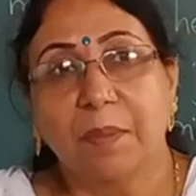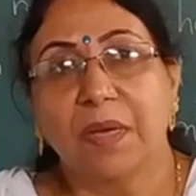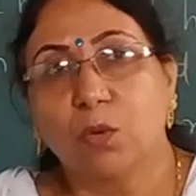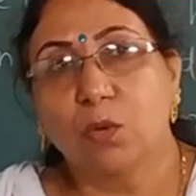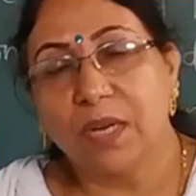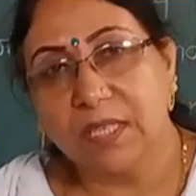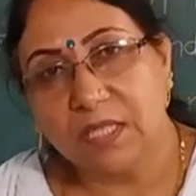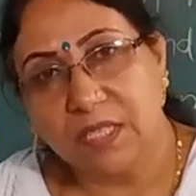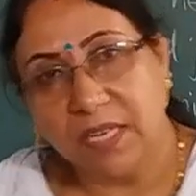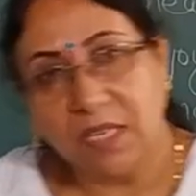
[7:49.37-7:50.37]
some are good at
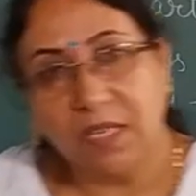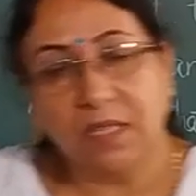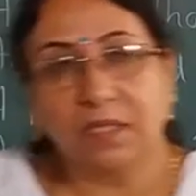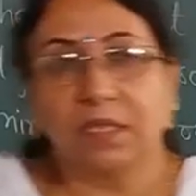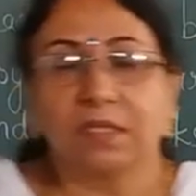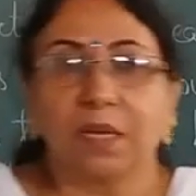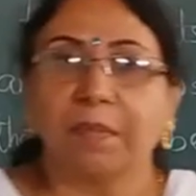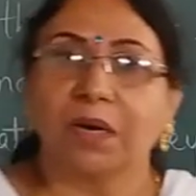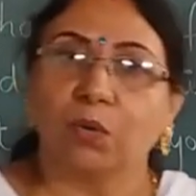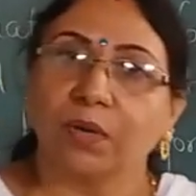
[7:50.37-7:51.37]
studies,
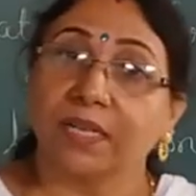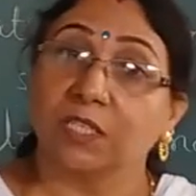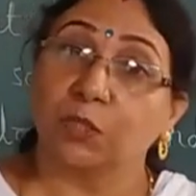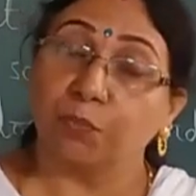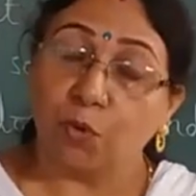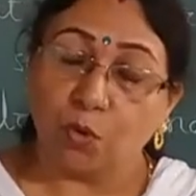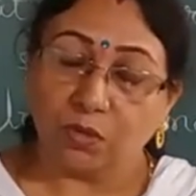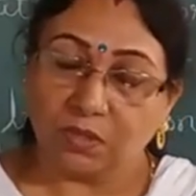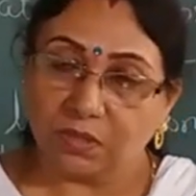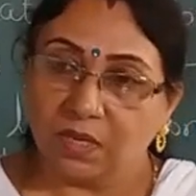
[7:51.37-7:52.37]
some are good at
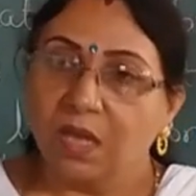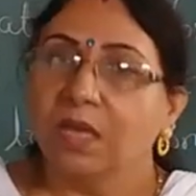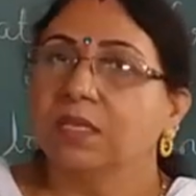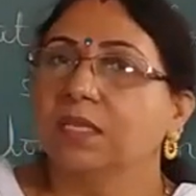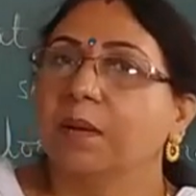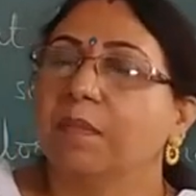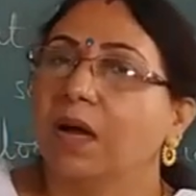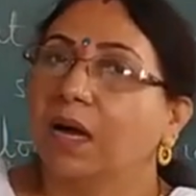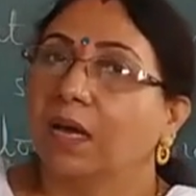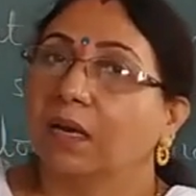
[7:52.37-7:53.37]
sports, some
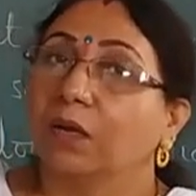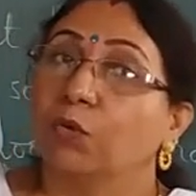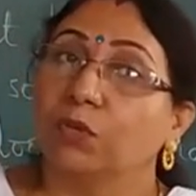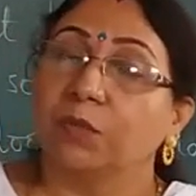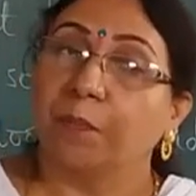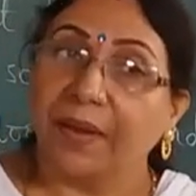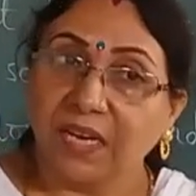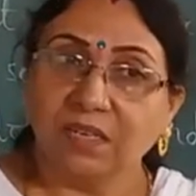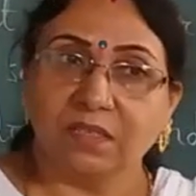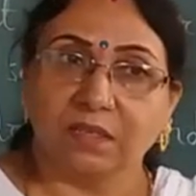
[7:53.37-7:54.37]
are good
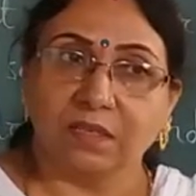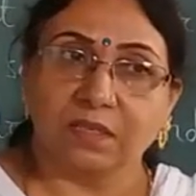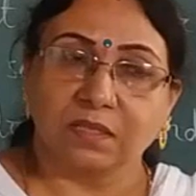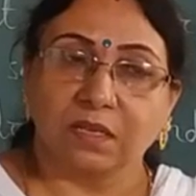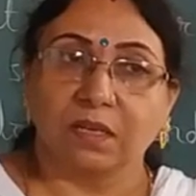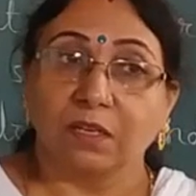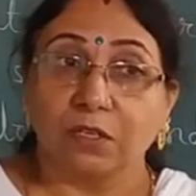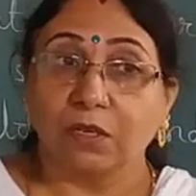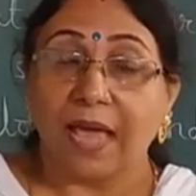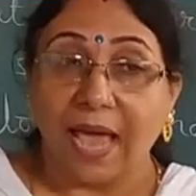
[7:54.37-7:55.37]
painters,
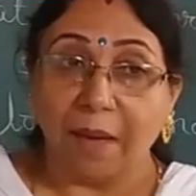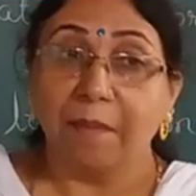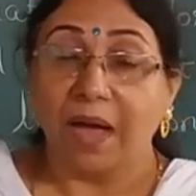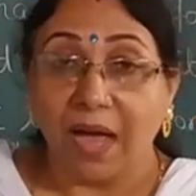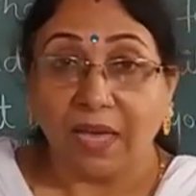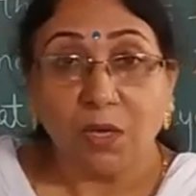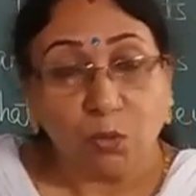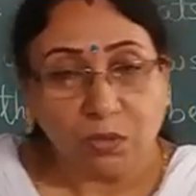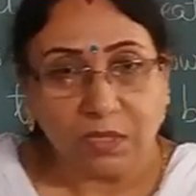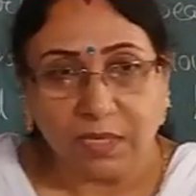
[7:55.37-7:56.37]
am I
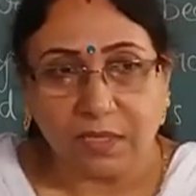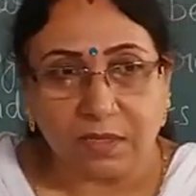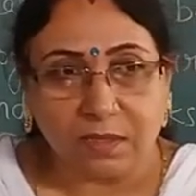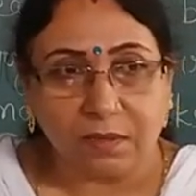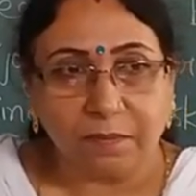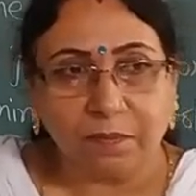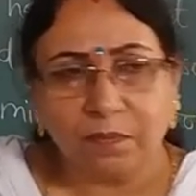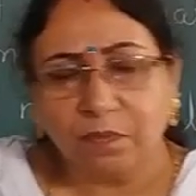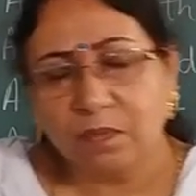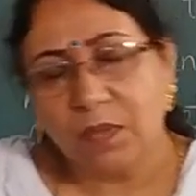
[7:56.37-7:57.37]
useless?
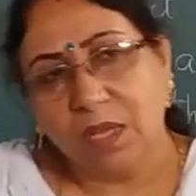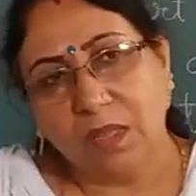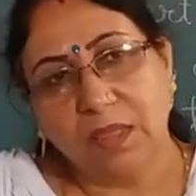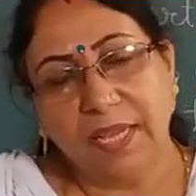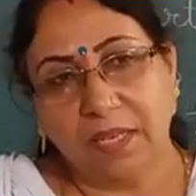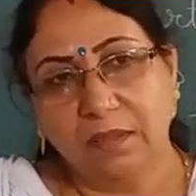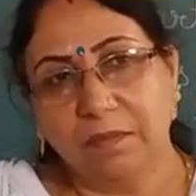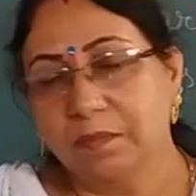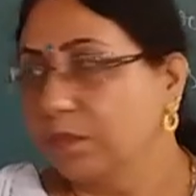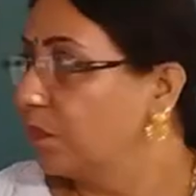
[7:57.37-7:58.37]

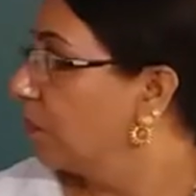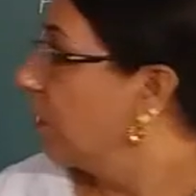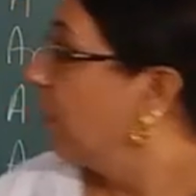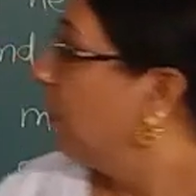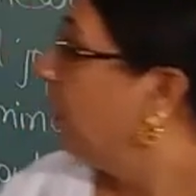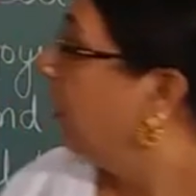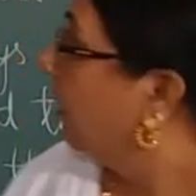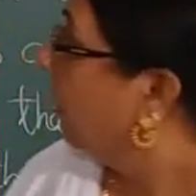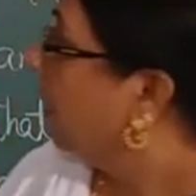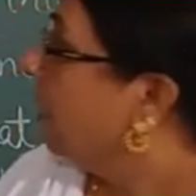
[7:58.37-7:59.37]
Then
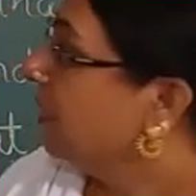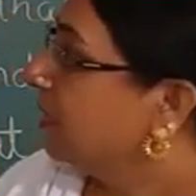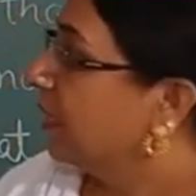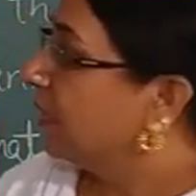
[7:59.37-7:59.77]
he